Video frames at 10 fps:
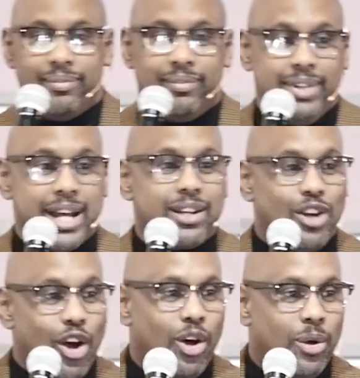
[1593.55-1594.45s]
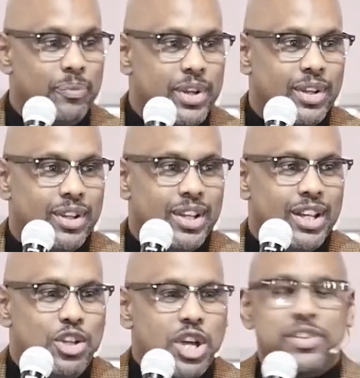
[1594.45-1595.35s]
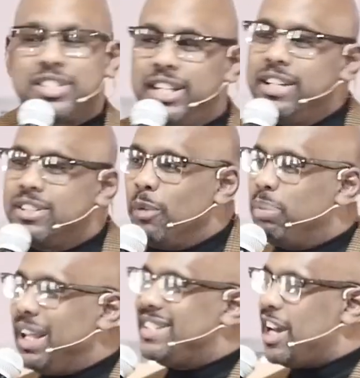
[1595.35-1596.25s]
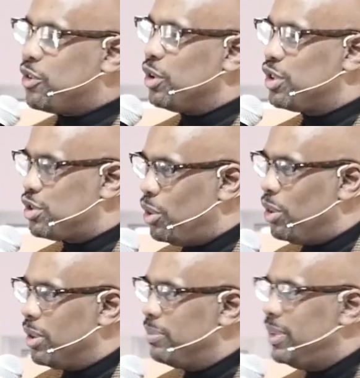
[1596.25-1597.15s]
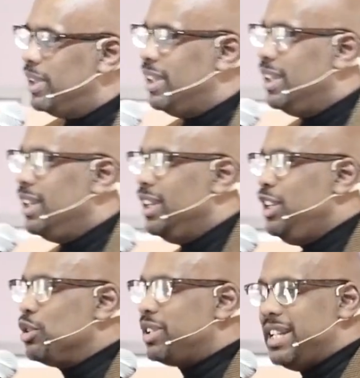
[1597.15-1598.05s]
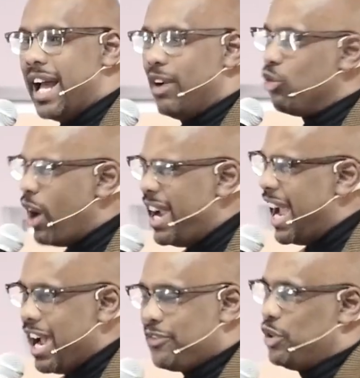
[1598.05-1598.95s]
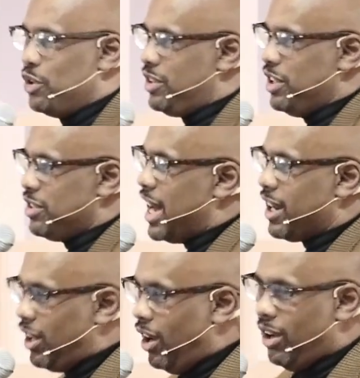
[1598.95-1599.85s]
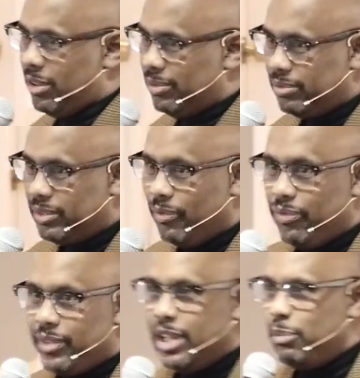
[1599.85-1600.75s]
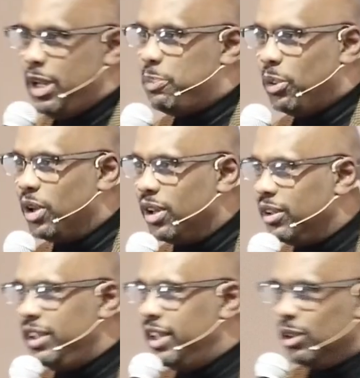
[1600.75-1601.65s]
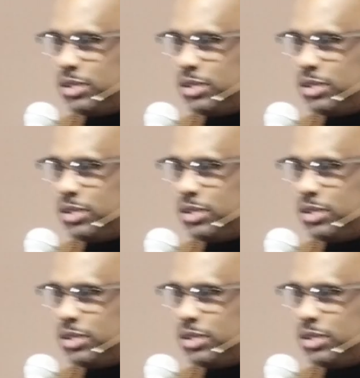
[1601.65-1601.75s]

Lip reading: Not a calm. You ever seen someplace after a storm? Usually not right after, there's not a calm. People are, you know,